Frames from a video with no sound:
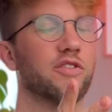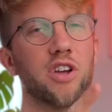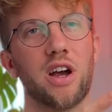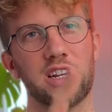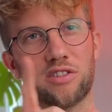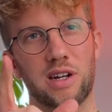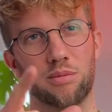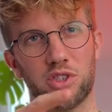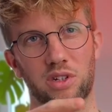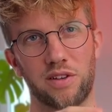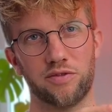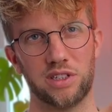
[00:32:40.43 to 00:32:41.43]

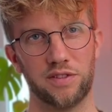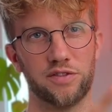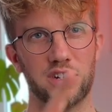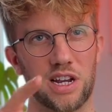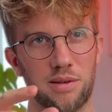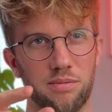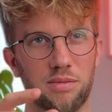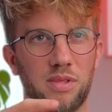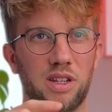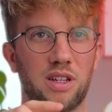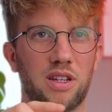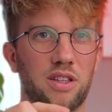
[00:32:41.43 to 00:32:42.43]
diagrams on every frame
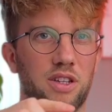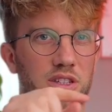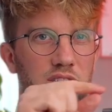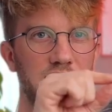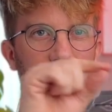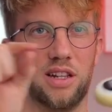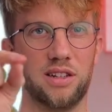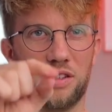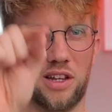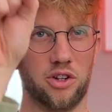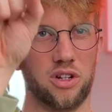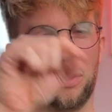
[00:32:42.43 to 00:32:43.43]
that tell,
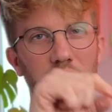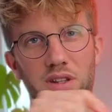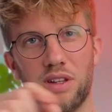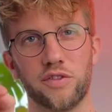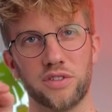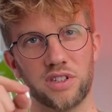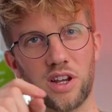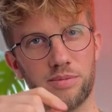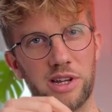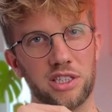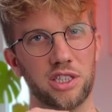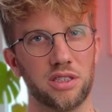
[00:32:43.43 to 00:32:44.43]
tell you the different
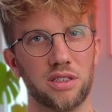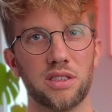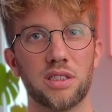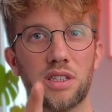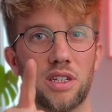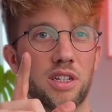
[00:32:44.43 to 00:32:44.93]
dimensions.